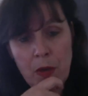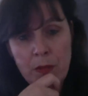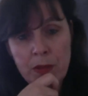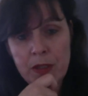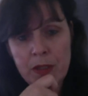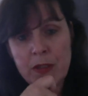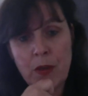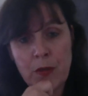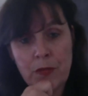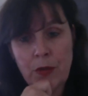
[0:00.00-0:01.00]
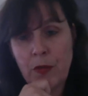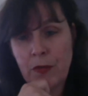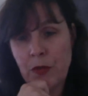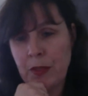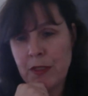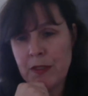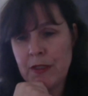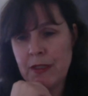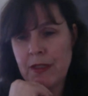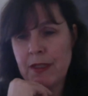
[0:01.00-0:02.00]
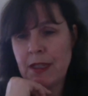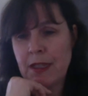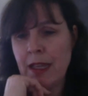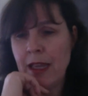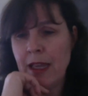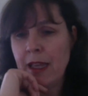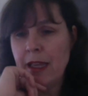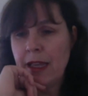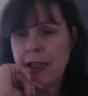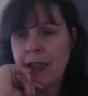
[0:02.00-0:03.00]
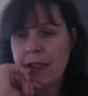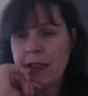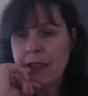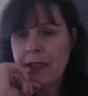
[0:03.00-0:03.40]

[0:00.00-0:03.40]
purpose of your business? And